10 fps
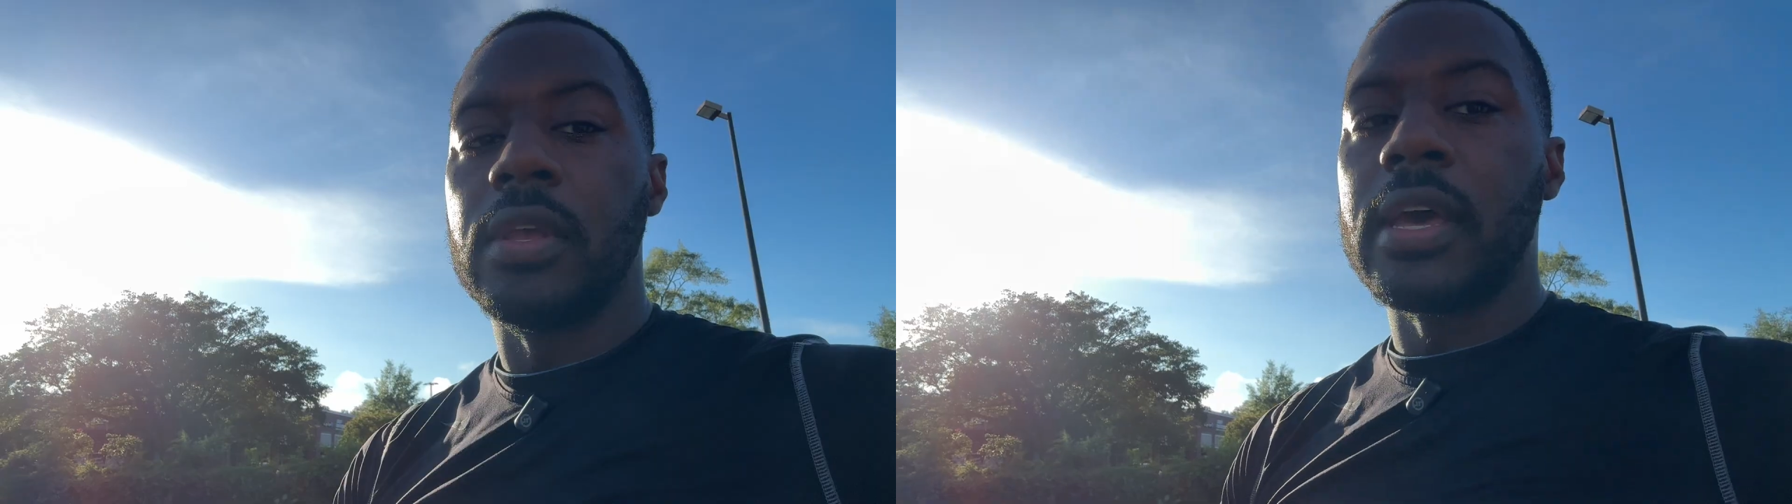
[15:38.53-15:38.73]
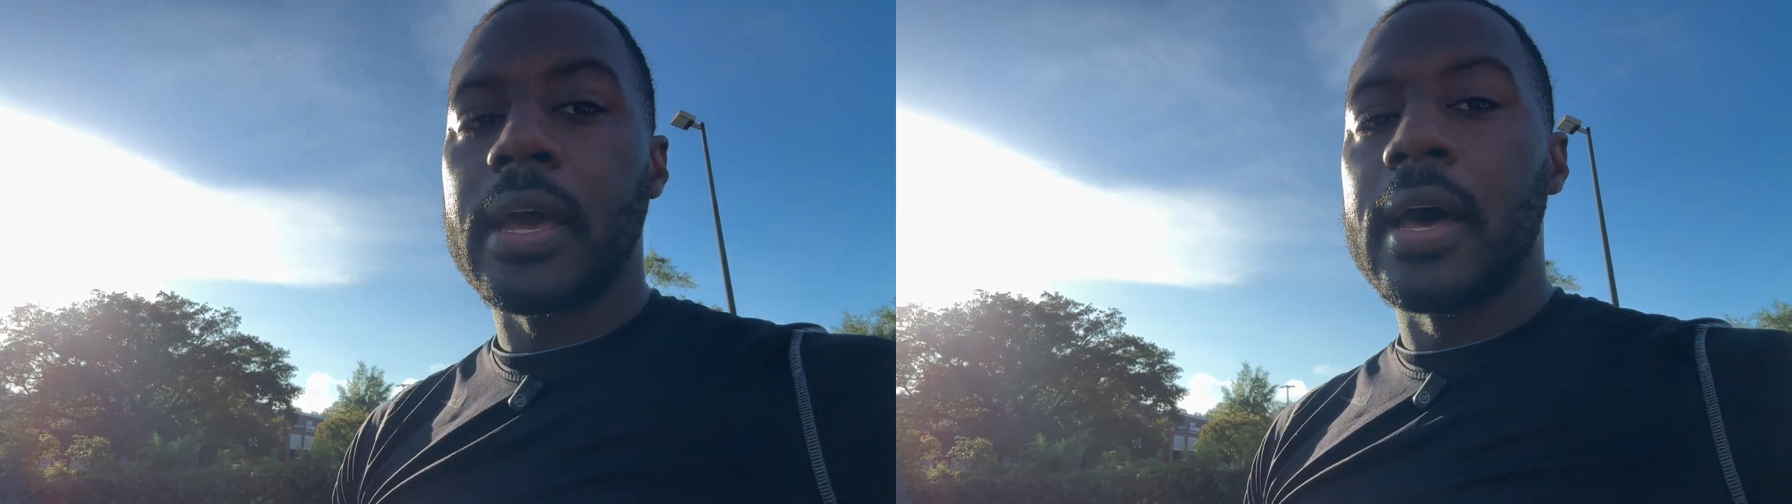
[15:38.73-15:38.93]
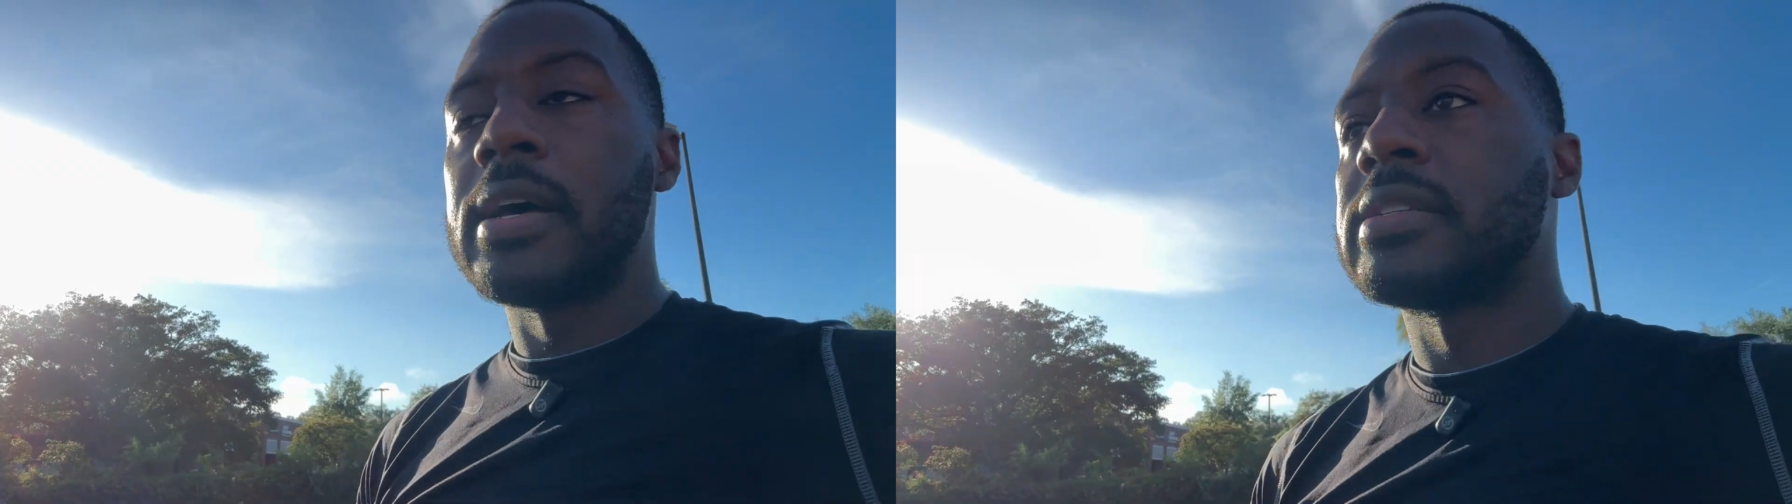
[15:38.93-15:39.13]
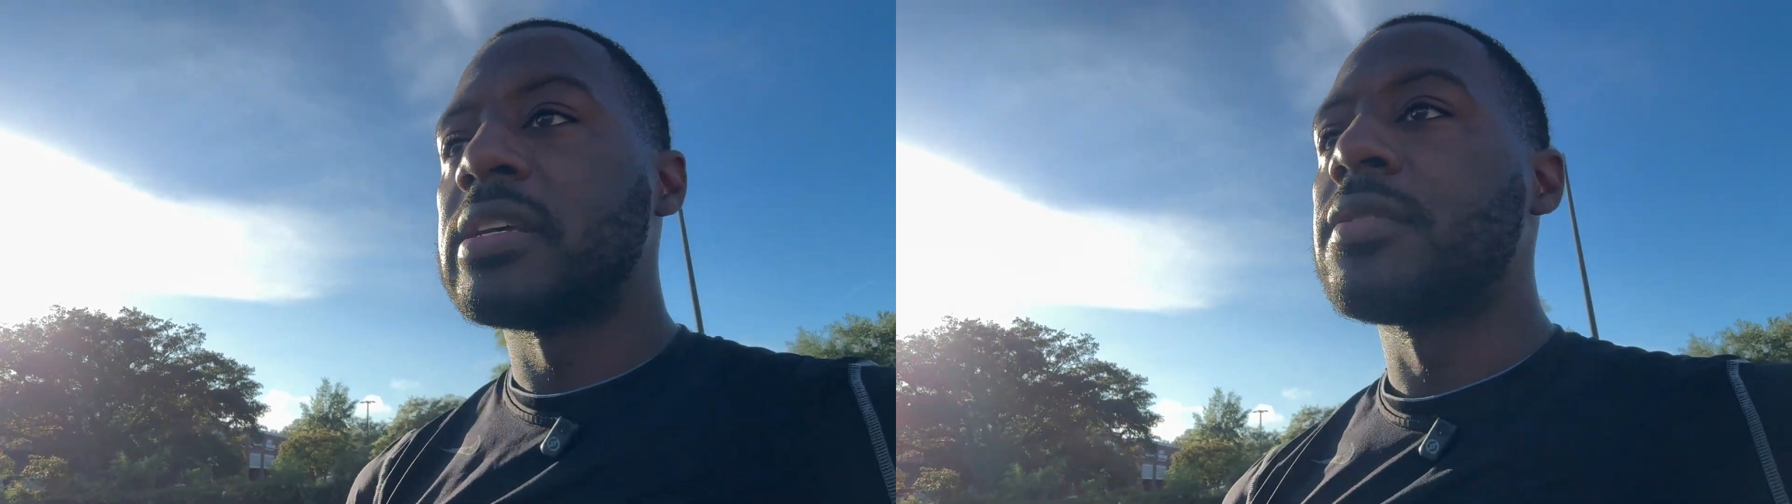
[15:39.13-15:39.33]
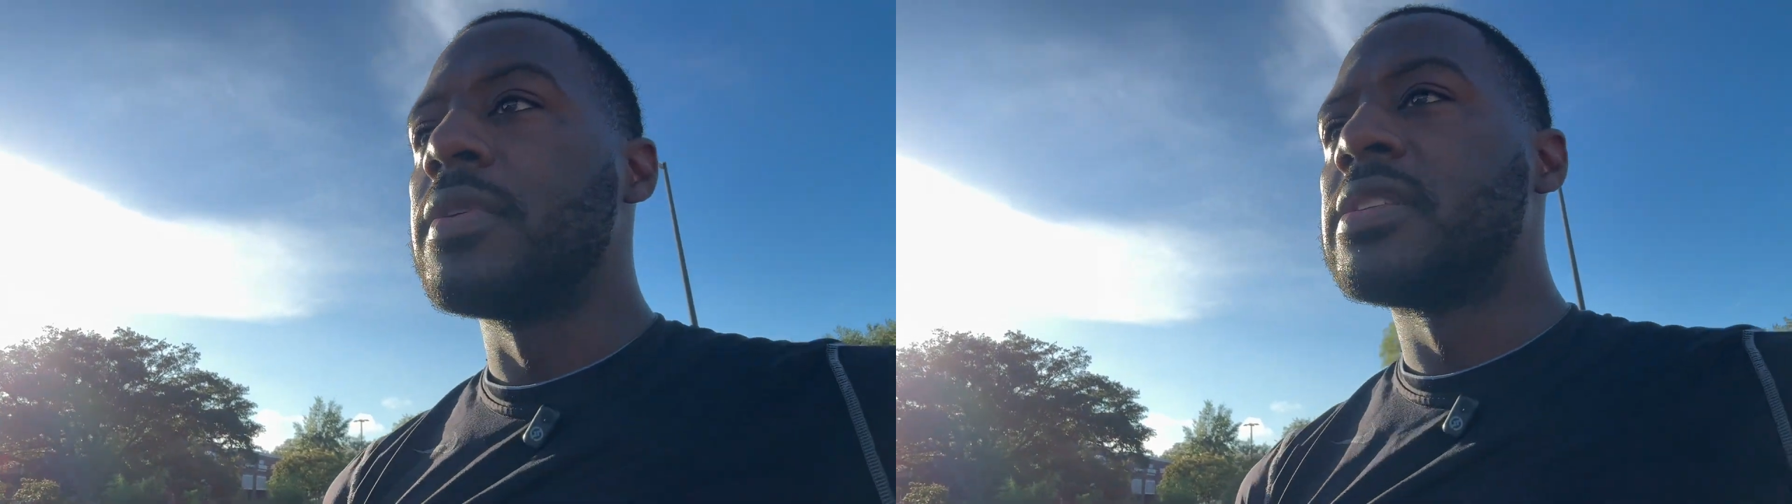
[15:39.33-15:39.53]
yeah, guys,
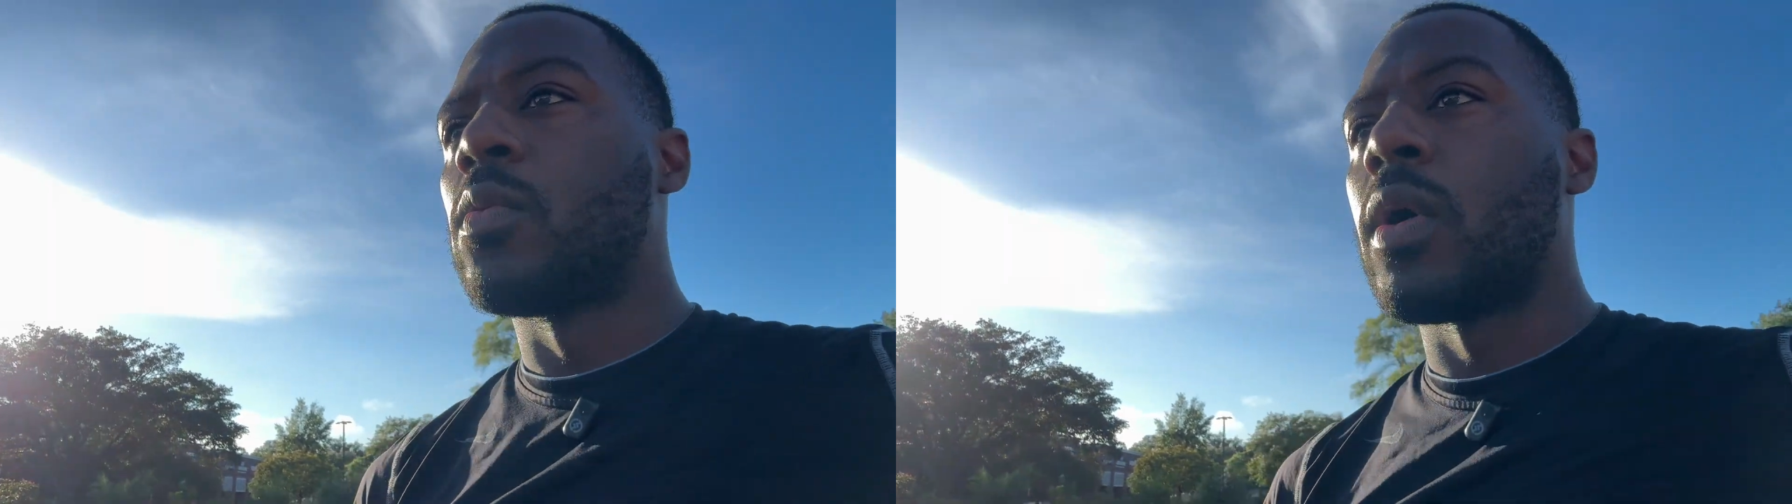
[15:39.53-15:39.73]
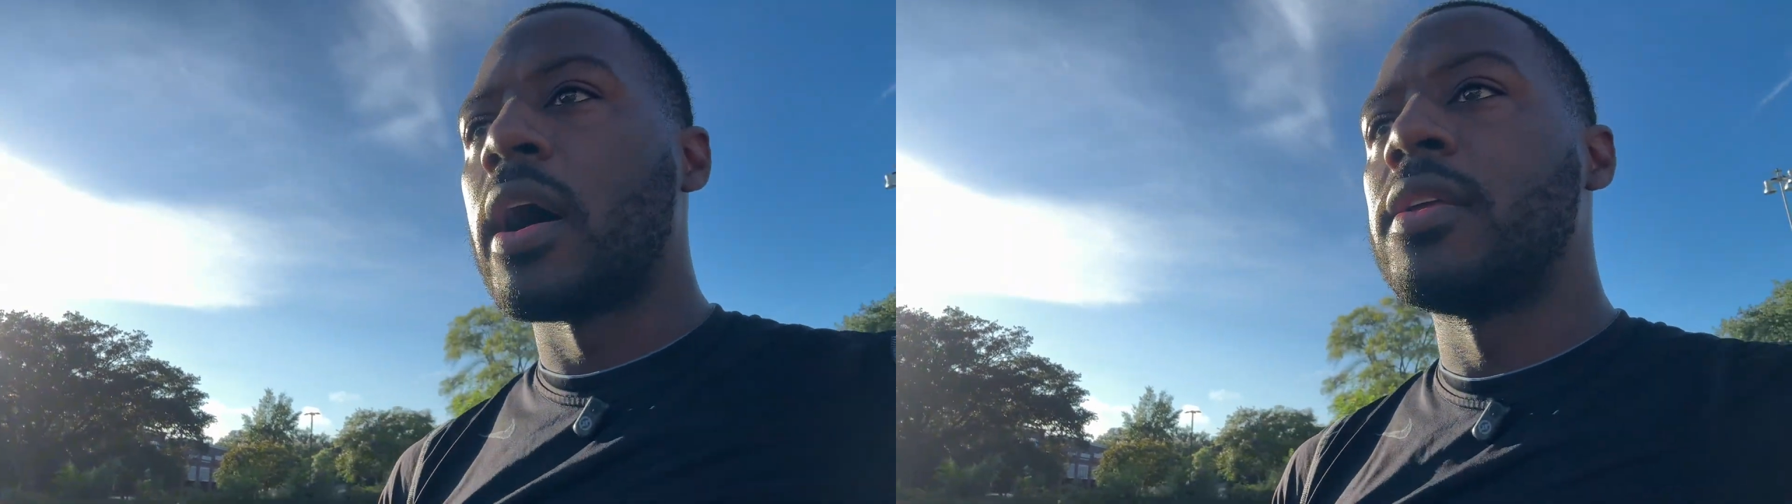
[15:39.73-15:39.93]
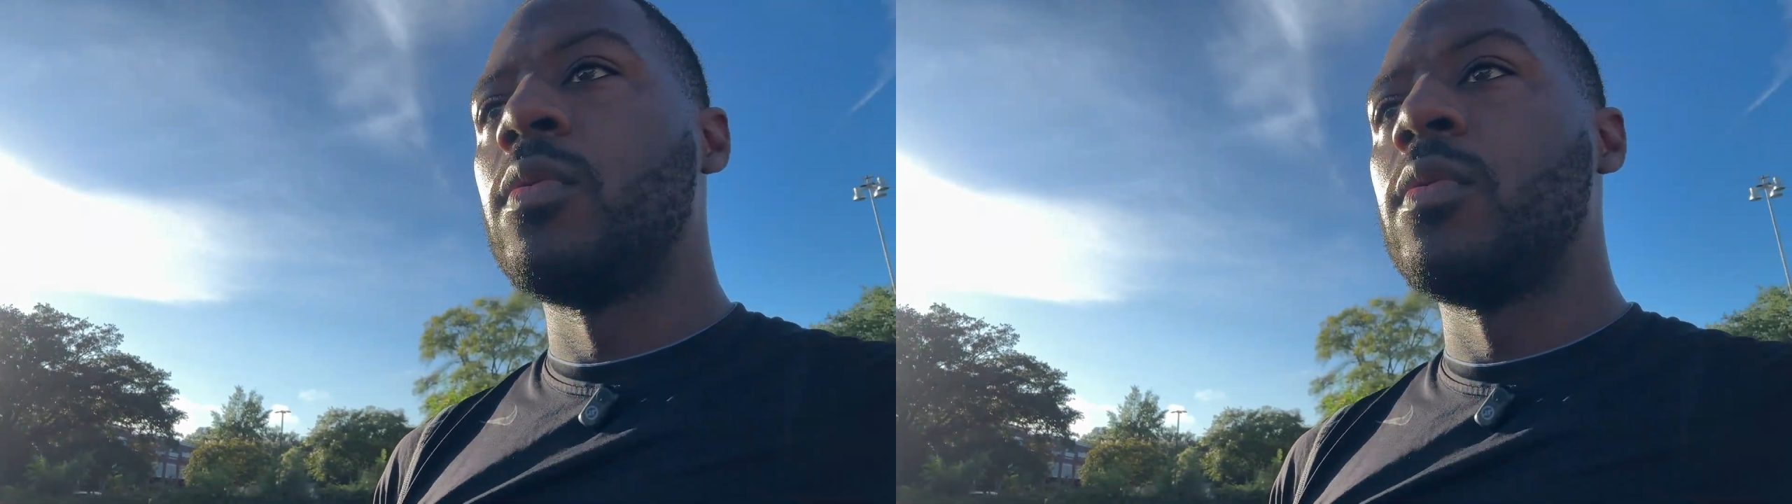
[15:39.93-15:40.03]
that's the reason why